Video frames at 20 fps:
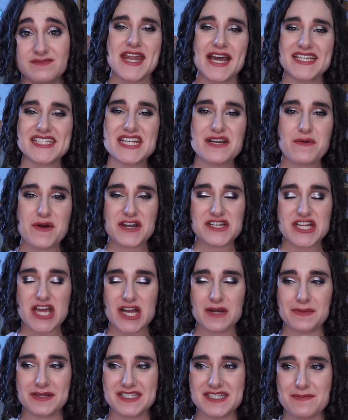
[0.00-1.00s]
Next, I want to
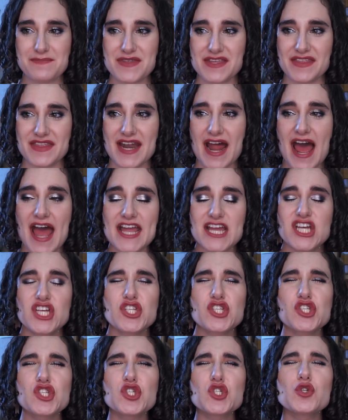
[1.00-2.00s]
talk about something that I
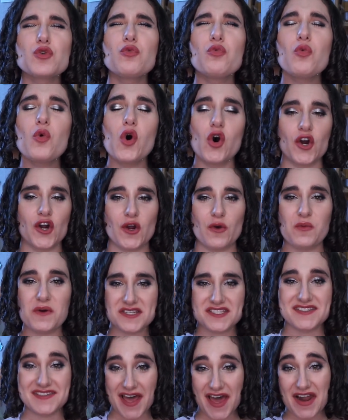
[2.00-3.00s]
swore
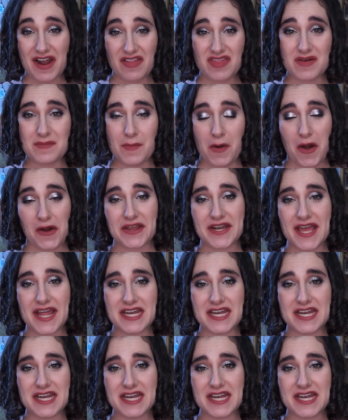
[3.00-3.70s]
was not on the market